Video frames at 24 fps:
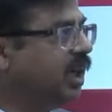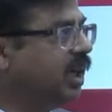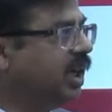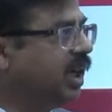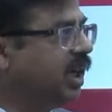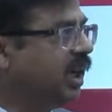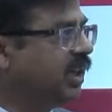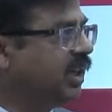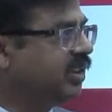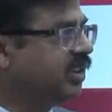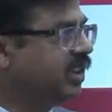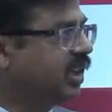
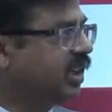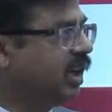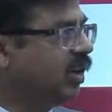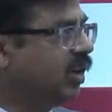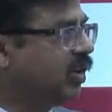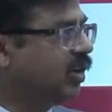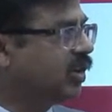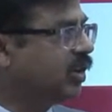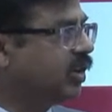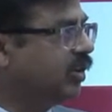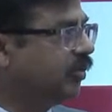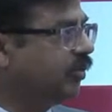It's a
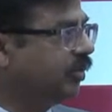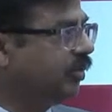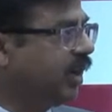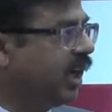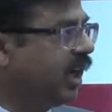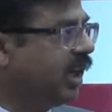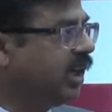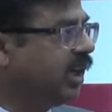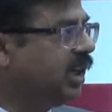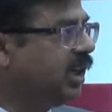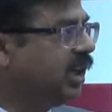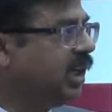raw
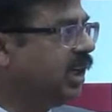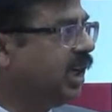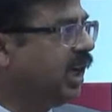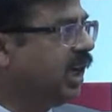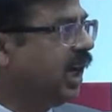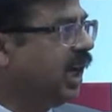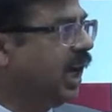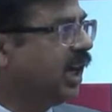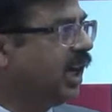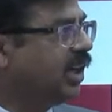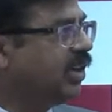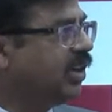sapphire.
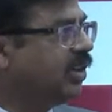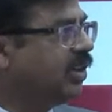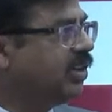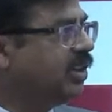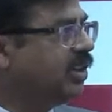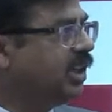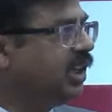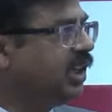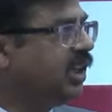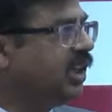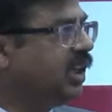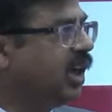And
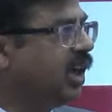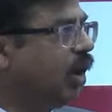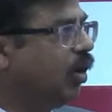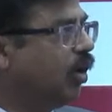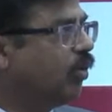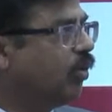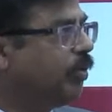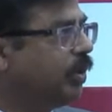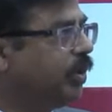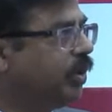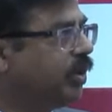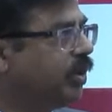see
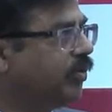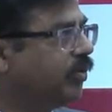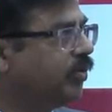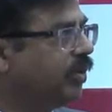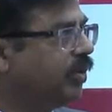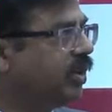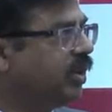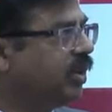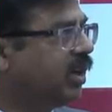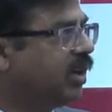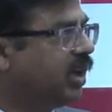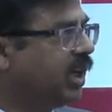how
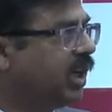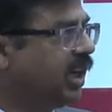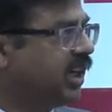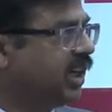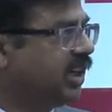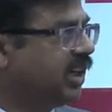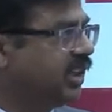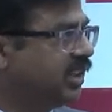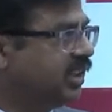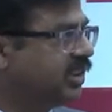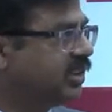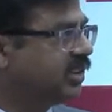beautiful
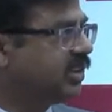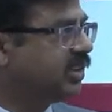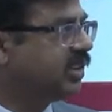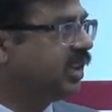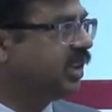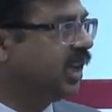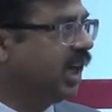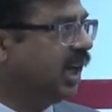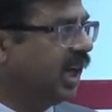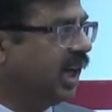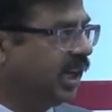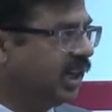it is.
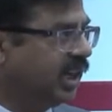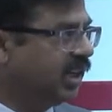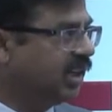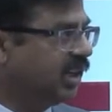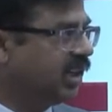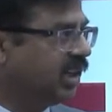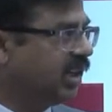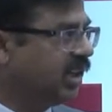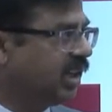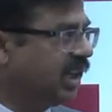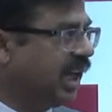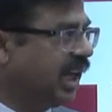And
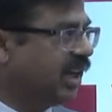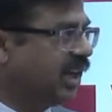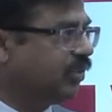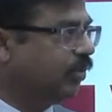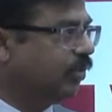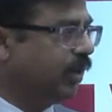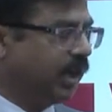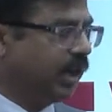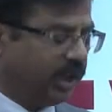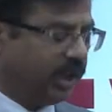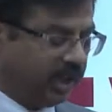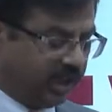that's
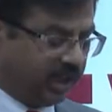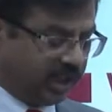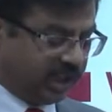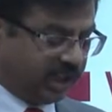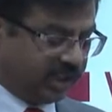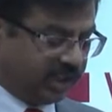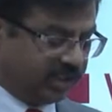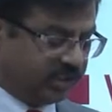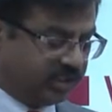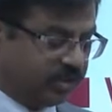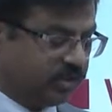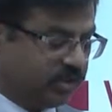why
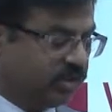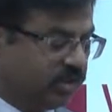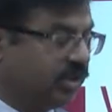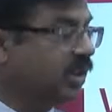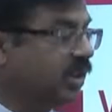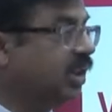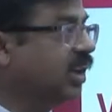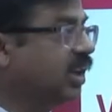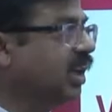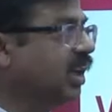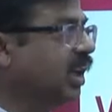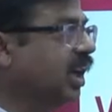it is
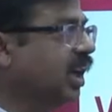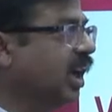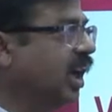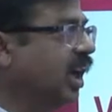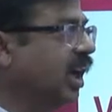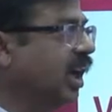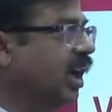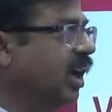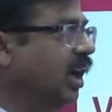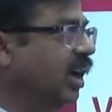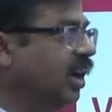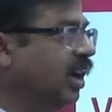
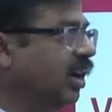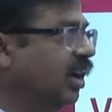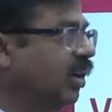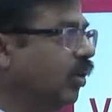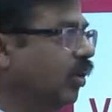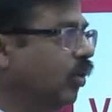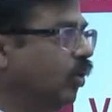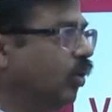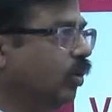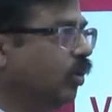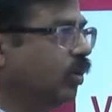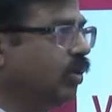uh,
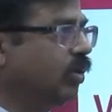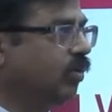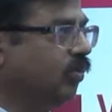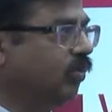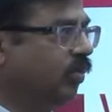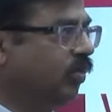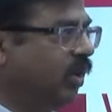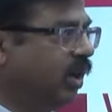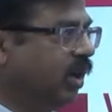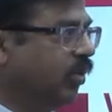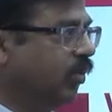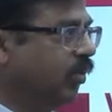known
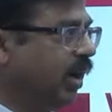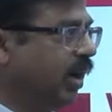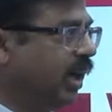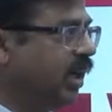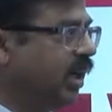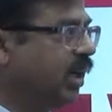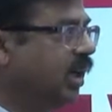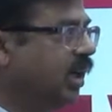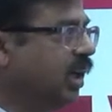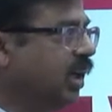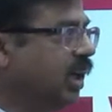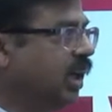worldwide.
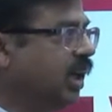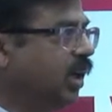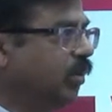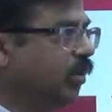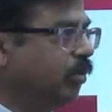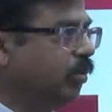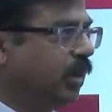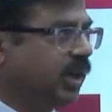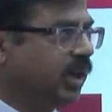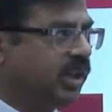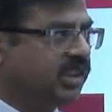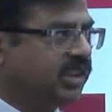
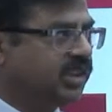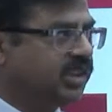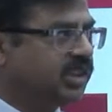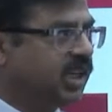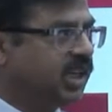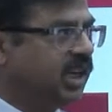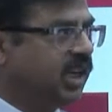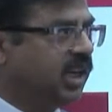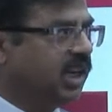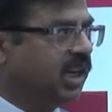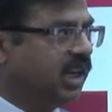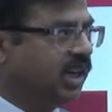But
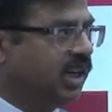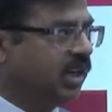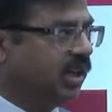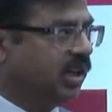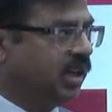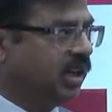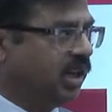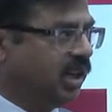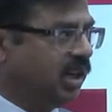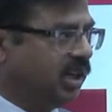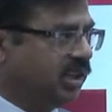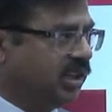still in
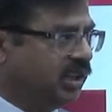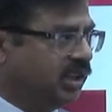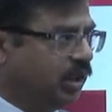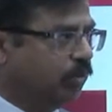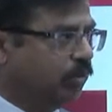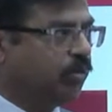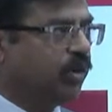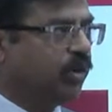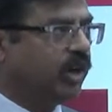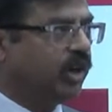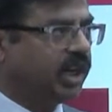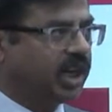uh,
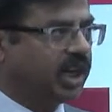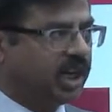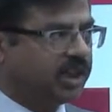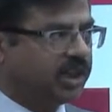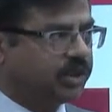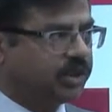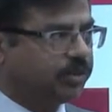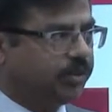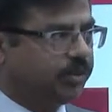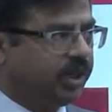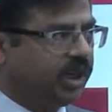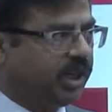Jammu and
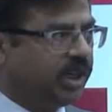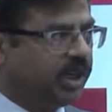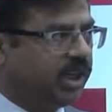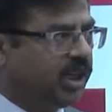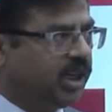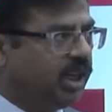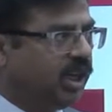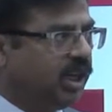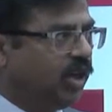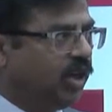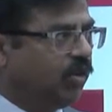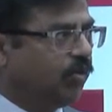Kashmir,
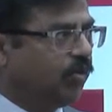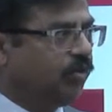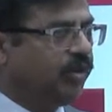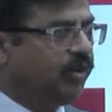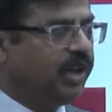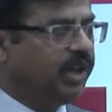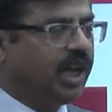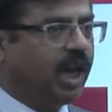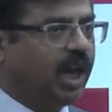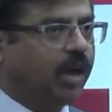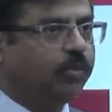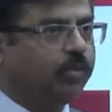
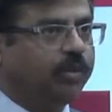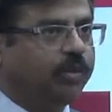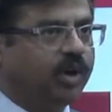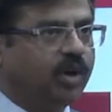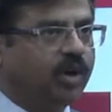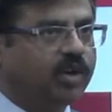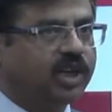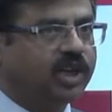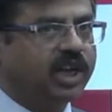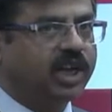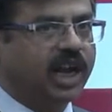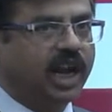we have
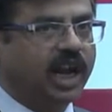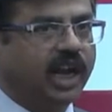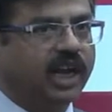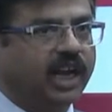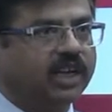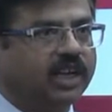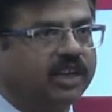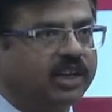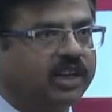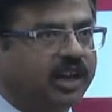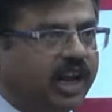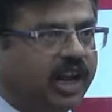not
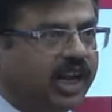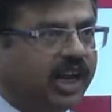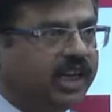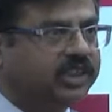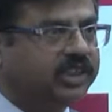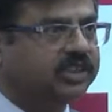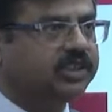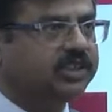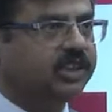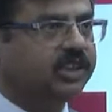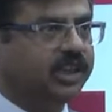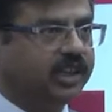
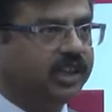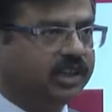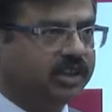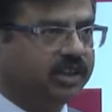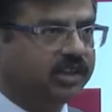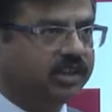characterized it.